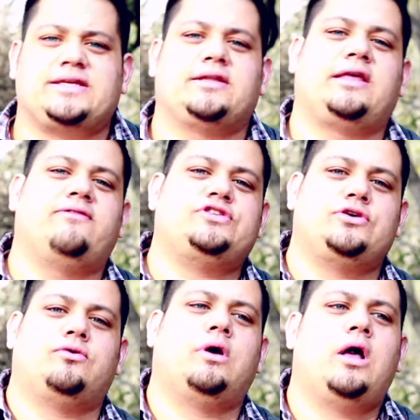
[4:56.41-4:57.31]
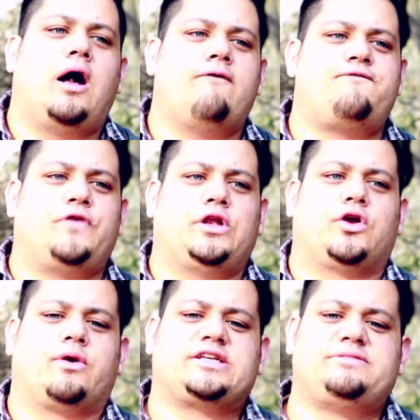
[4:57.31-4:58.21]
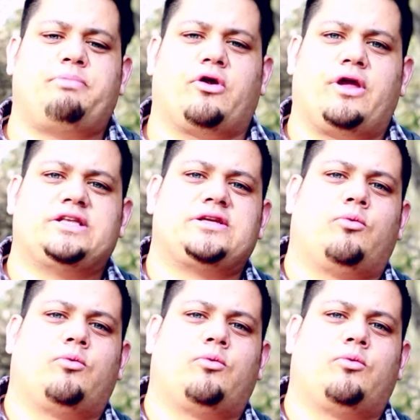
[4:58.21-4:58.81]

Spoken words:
and it gives you a fuller experience